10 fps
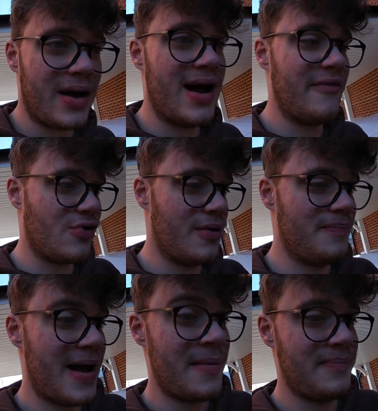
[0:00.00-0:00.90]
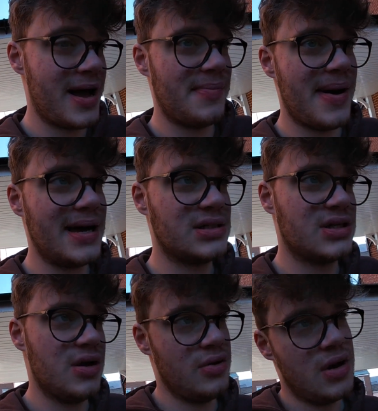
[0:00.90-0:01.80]
I have got a bad back,
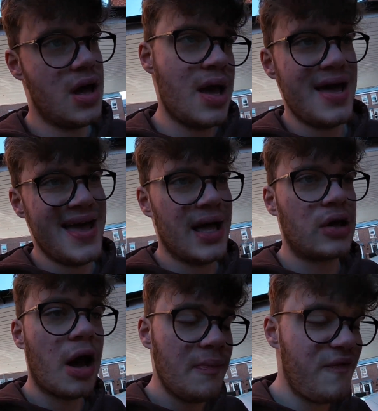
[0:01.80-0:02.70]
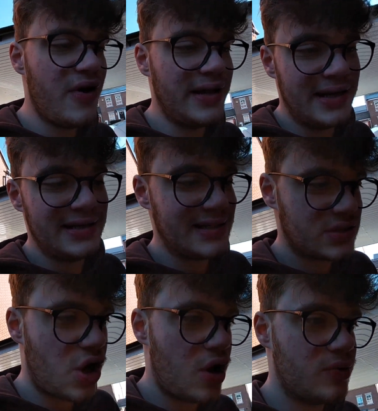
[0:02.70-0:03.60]
so comfort in this
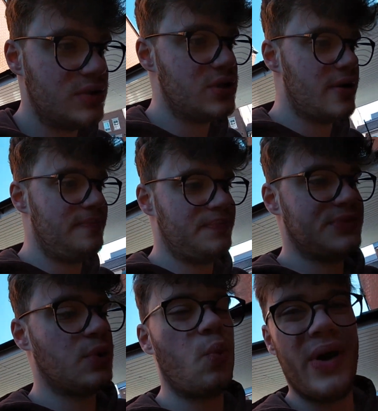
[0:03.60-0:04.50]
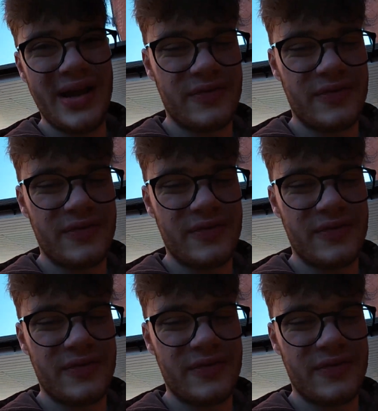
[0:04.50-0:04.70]
car was weird